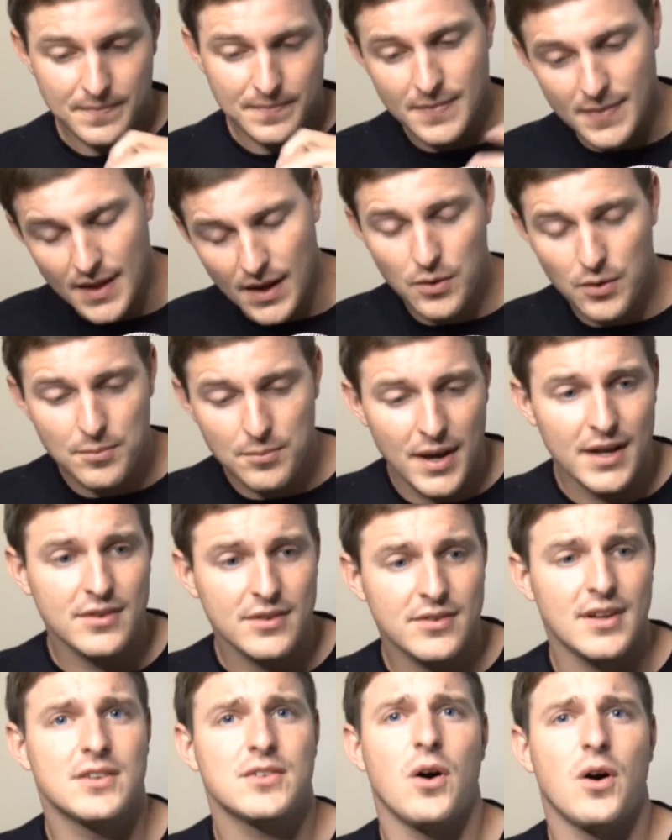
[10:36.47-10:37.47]
it would make
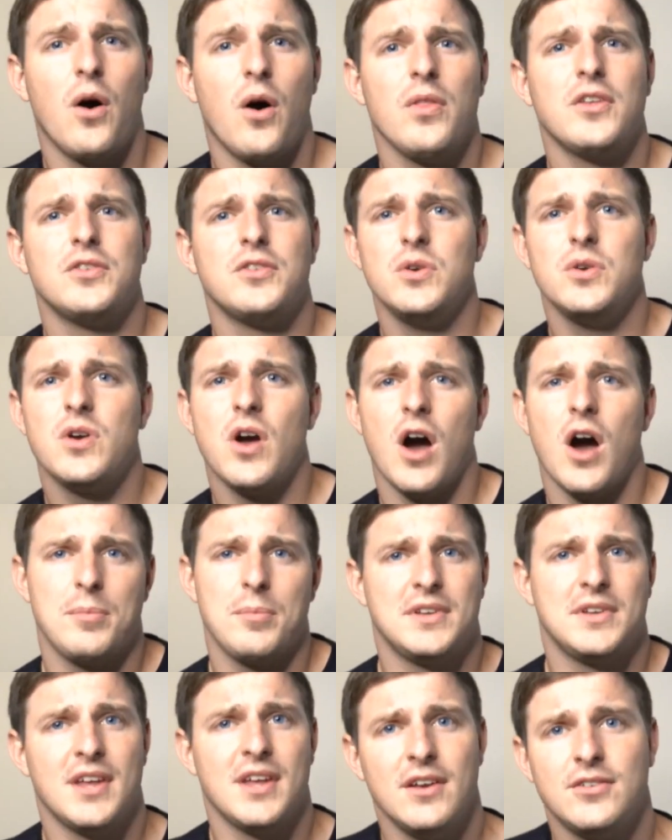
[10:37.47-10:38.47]
sense. All this new
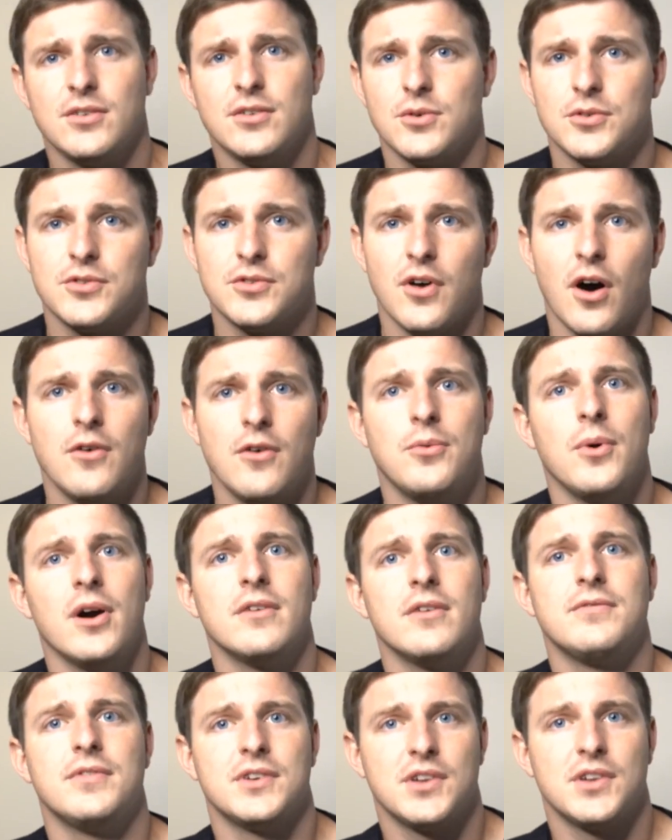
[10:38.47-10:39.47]
computational software
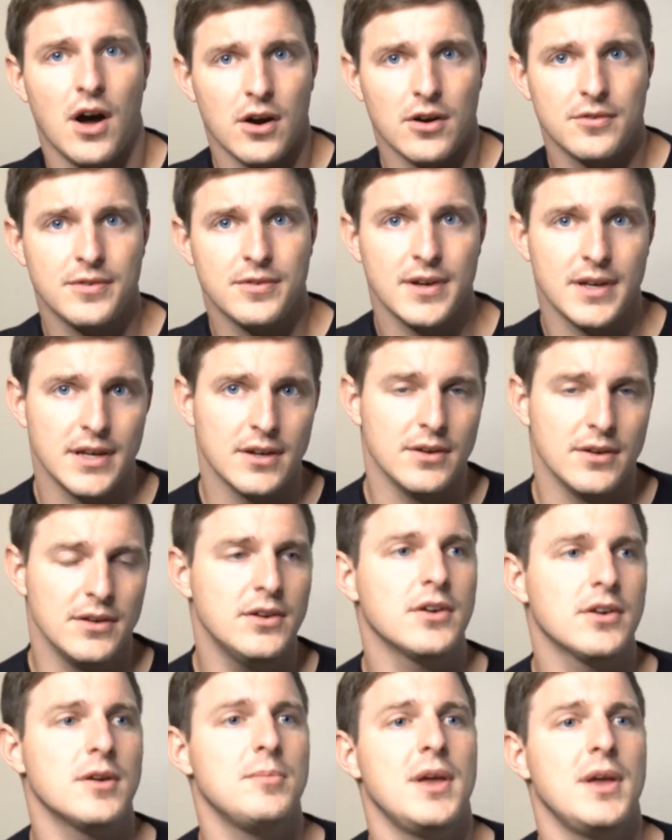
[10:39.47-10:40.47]
and photography,
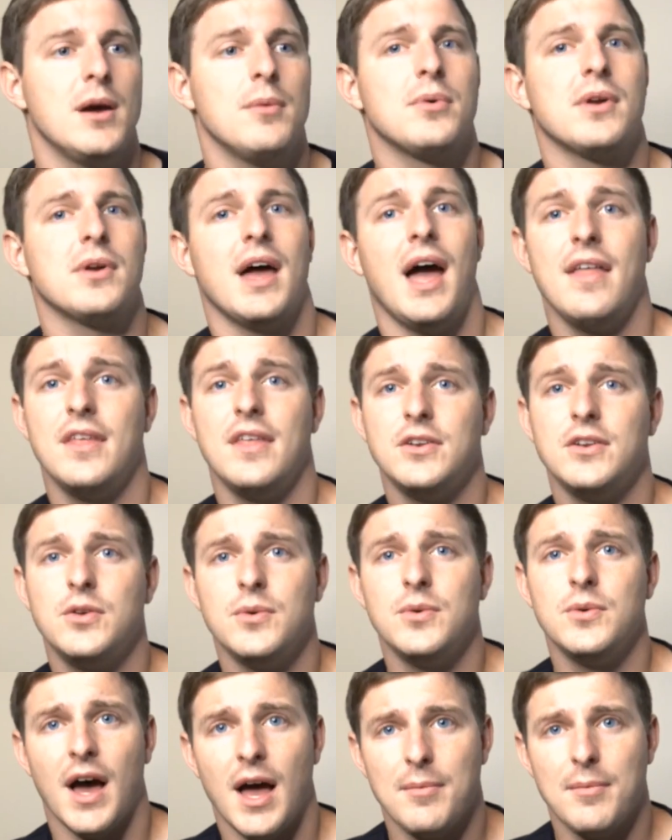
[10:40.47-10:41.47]
you're going to be able to add that to
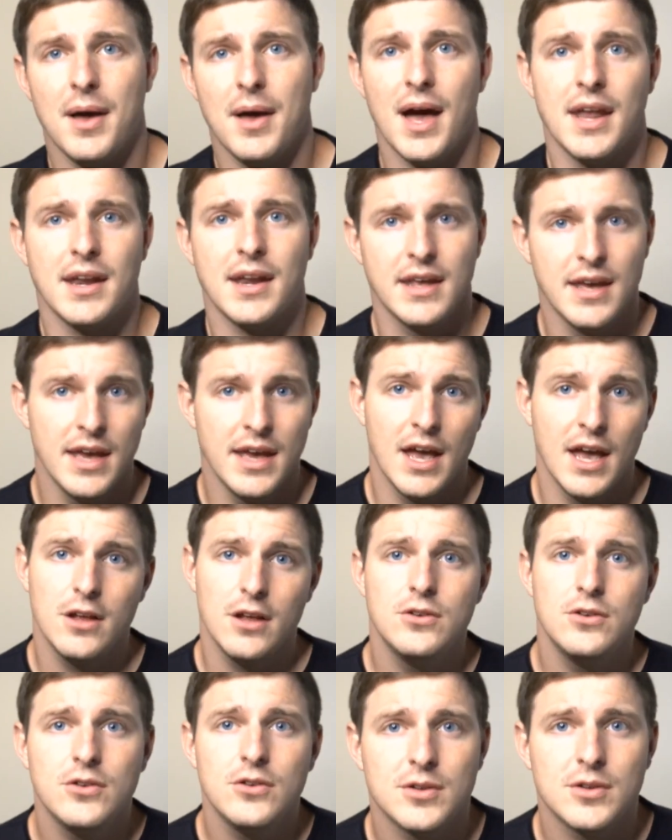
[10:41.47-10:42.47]
an iPad
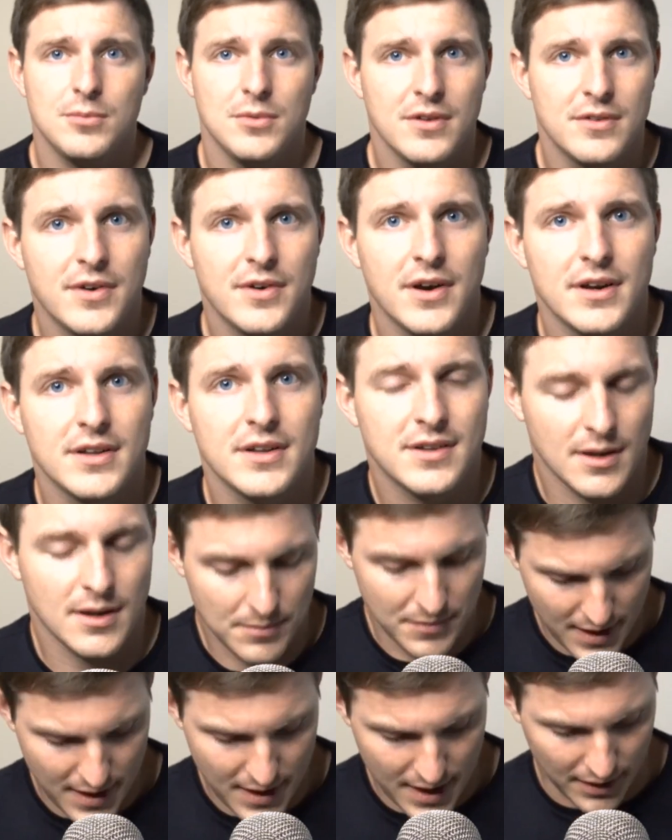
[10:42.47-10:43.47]
and do some of the very same
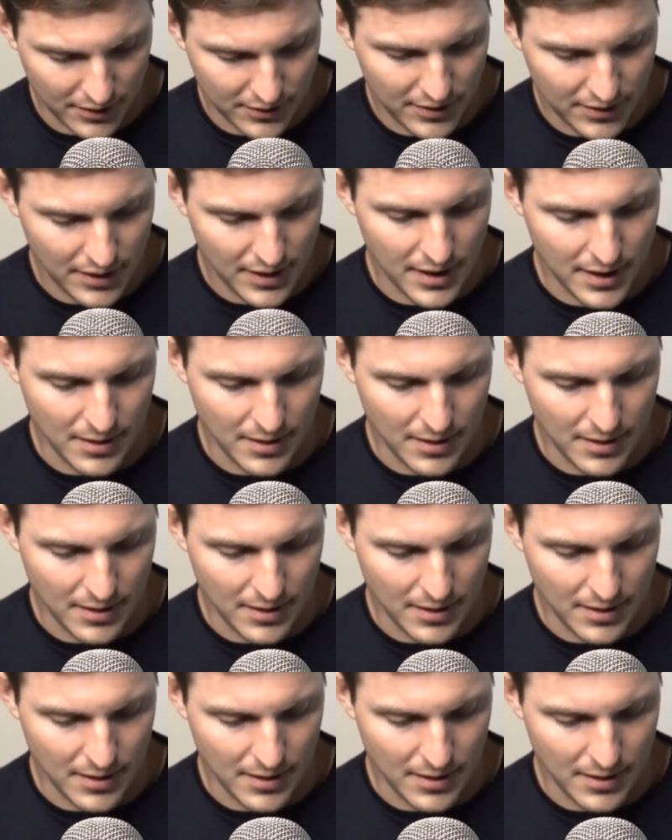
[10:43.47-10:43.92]
things.